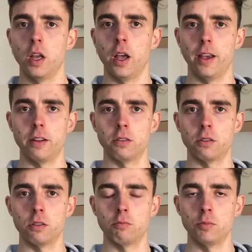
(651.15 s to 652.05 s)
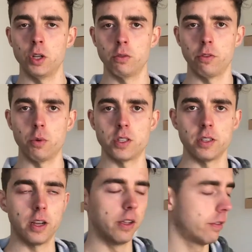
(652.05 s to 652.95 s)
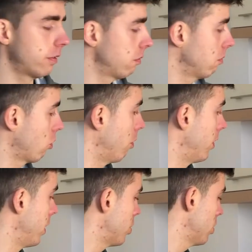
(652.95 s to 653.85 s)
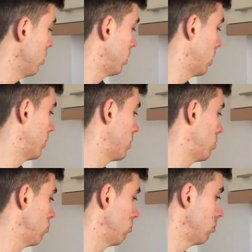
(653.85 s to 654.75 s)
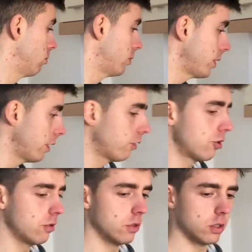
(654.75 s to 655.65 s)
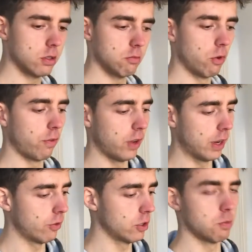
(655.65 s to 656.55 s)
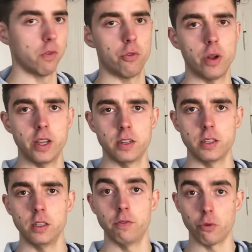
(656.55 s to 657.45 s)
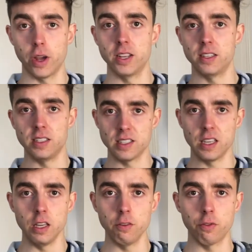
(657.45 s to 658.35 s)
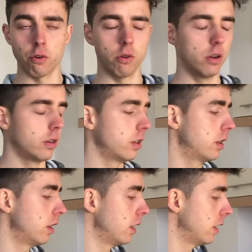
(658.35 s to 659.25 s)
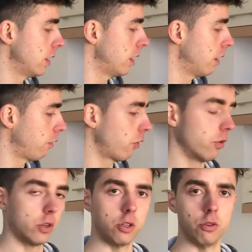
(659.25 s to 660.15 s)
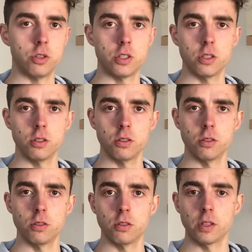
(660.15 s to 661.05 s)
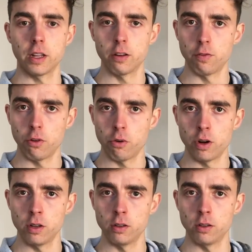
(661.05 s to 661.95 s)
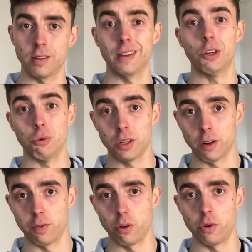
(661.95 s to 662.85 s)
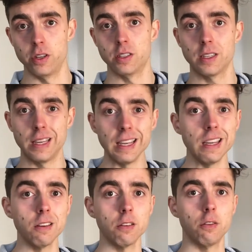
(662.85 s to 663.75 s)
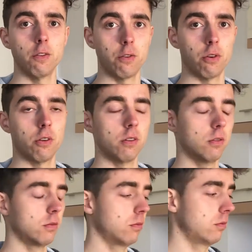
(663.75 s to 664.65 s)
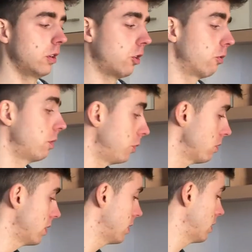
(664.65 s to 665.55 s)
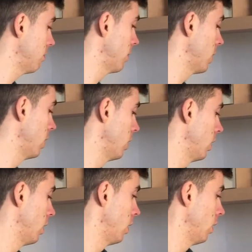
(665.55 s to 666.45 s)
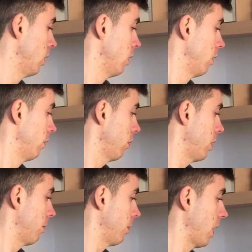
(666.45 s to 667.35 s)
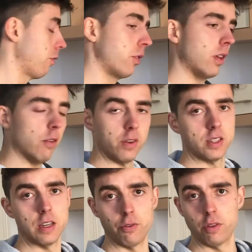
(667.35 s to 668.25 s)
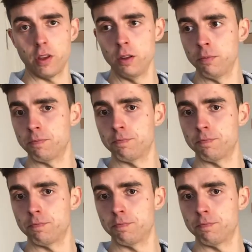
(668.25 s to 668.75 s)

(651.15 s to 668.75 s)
and it's always a nice combination. It gives new textures, more flavors, more variety. Variety is key for a good gut flora. Good gut flora is key for a good immune system. So yeah, everything affects everything.